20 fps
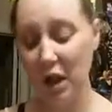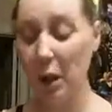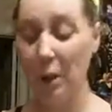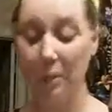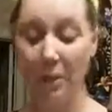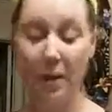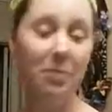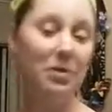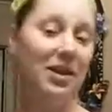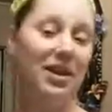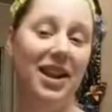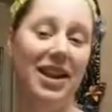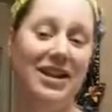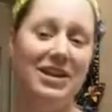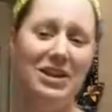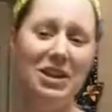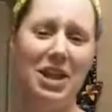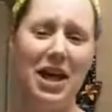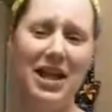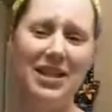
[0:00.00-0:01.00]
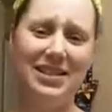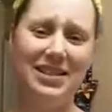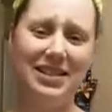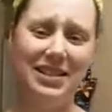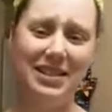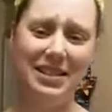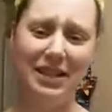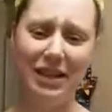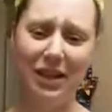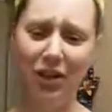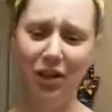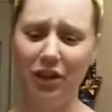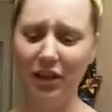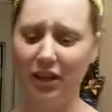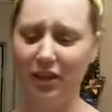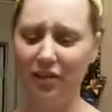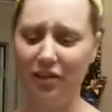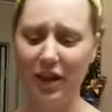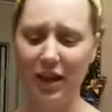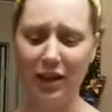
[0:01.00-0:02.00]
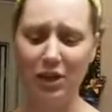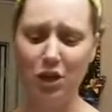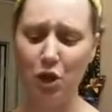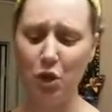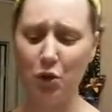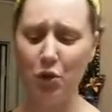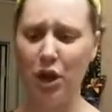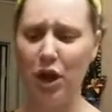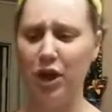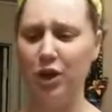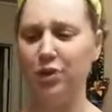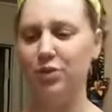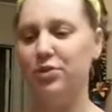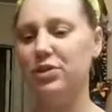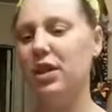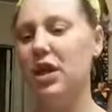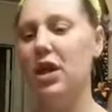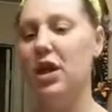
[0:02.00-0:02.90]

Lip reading: Maybe it has a lasting tingling effect. Who knows?